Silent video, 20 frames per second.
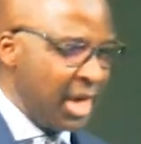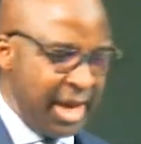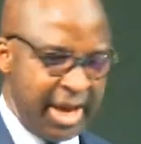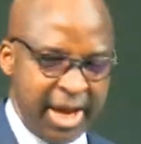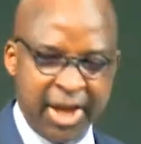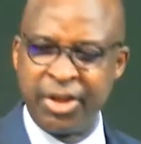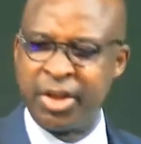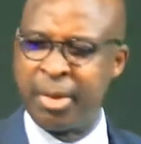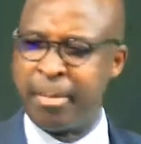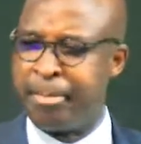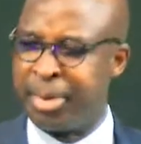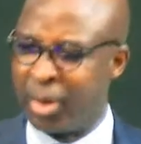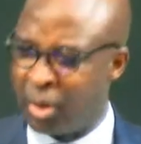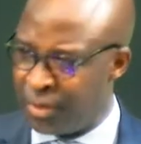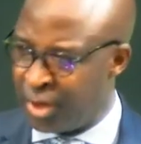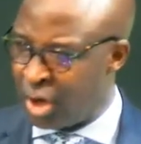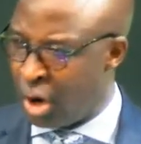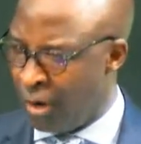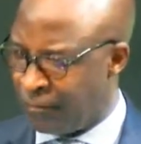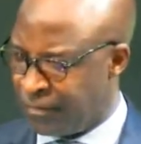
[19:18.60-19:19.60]
in the
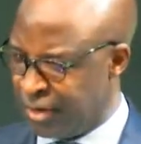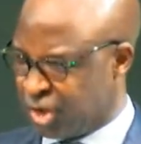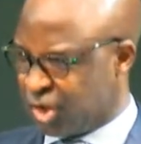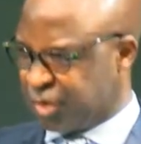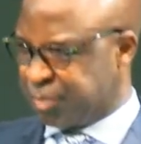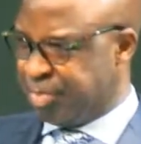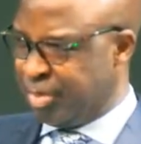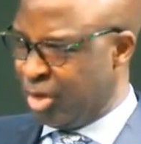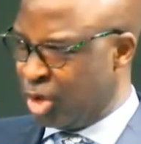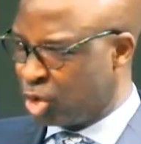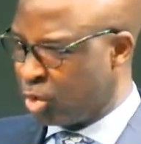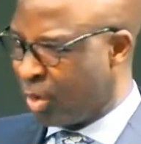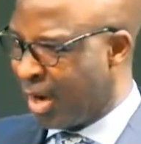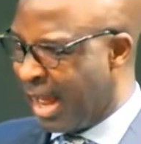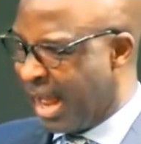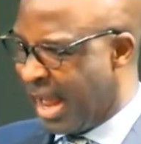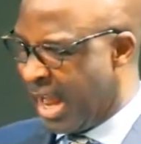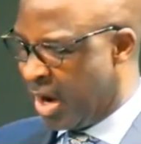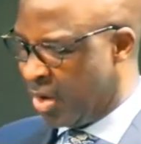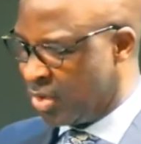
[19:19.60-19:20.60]
building of a spiritual
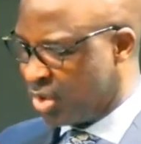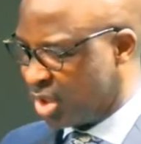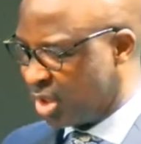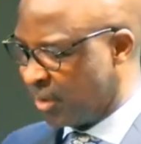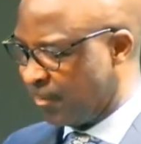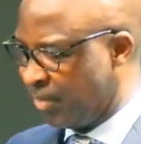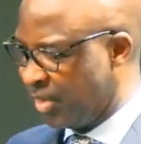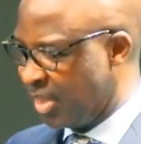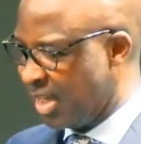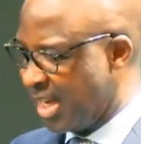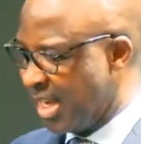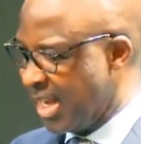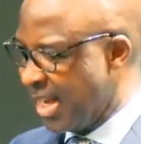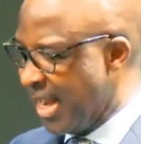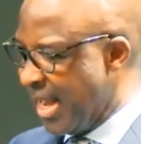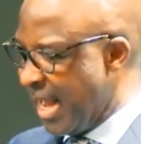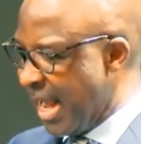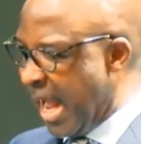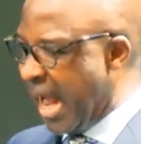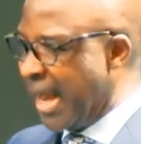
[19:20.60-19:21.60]
house.
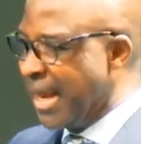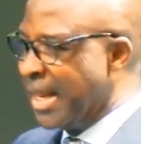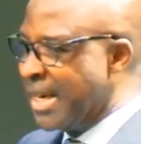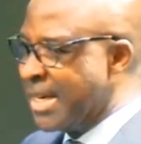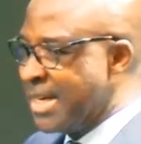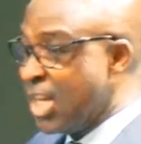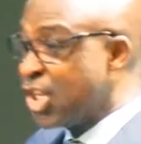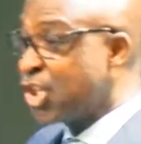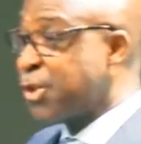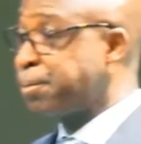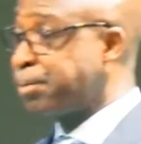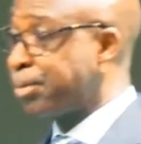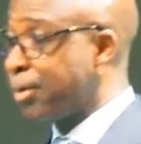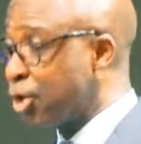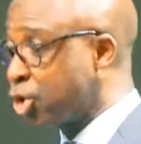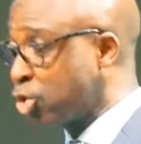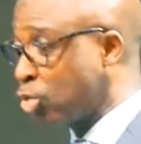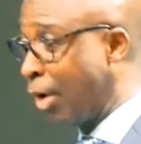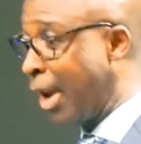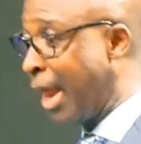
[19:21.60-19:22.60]
And in this
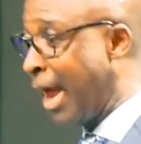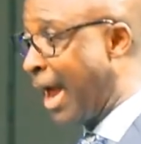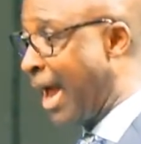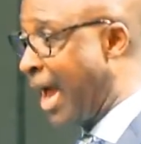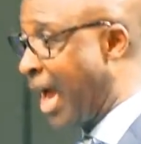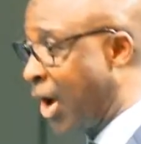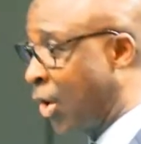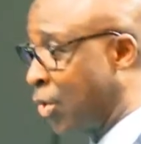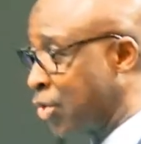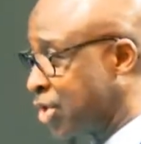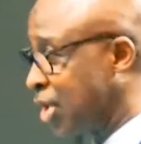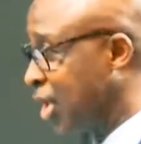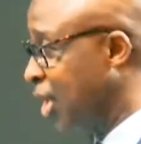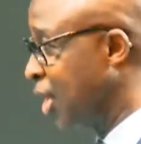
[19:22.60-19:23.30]
spiritual house,